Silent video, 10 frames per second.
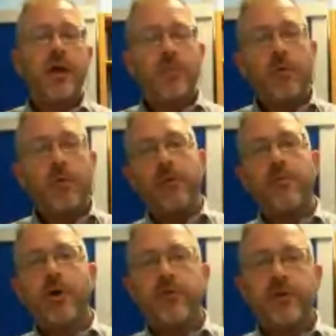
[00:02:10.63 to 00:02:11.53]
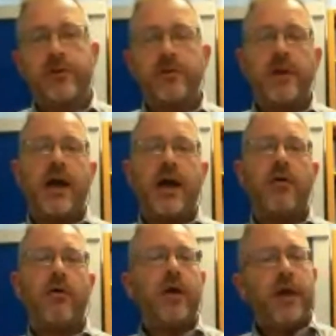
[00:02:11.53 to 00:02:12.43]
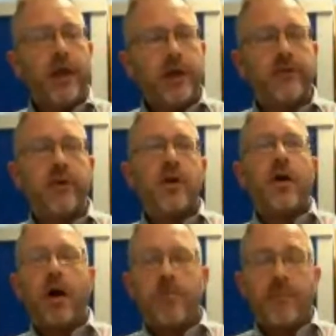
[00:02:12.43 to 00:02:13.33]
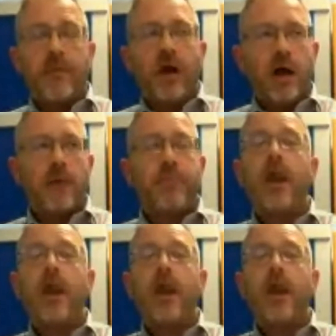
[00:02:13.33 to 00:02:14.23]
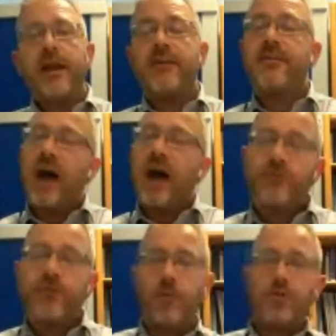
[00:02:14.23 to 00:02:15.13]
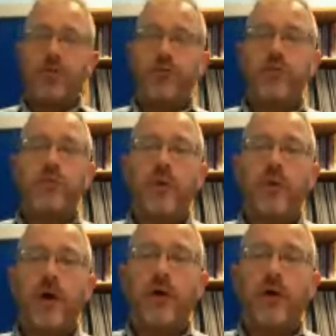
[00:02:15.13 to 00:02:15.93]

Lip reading: But what we're moving to now is applying that to other modules as well.